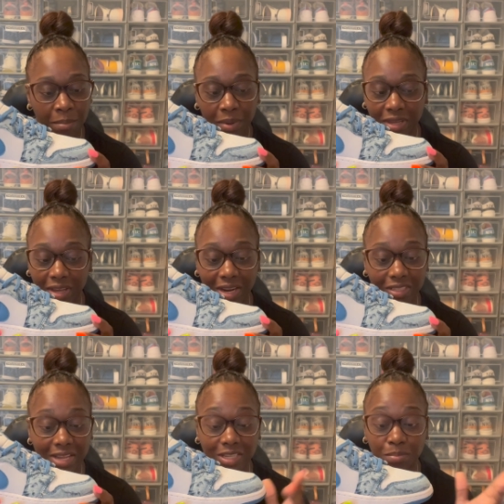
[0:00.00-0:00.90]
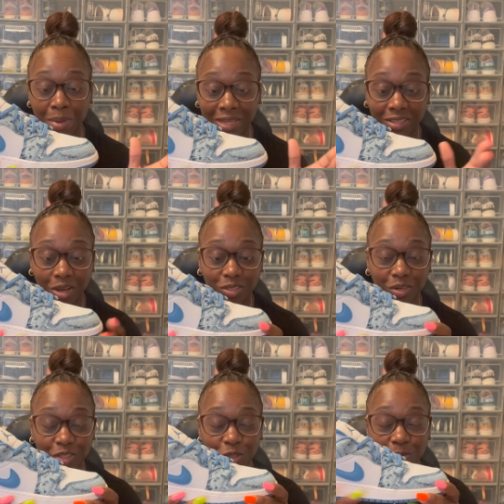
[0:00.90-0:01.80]
But yeah, that's that's my thoughts
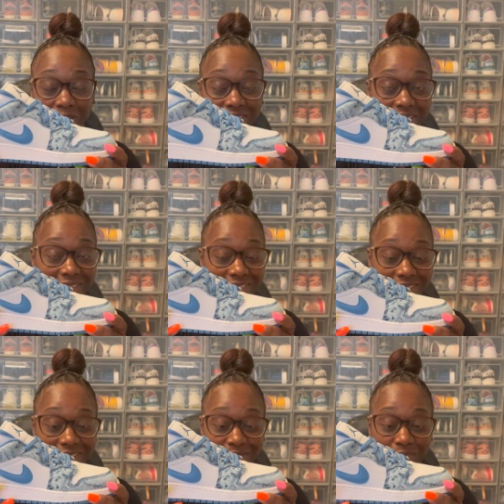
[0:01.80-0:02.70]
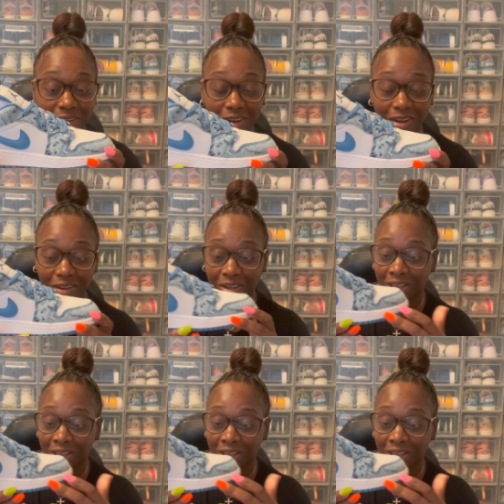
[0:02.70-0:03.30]
on the shoe. But let's get into this uh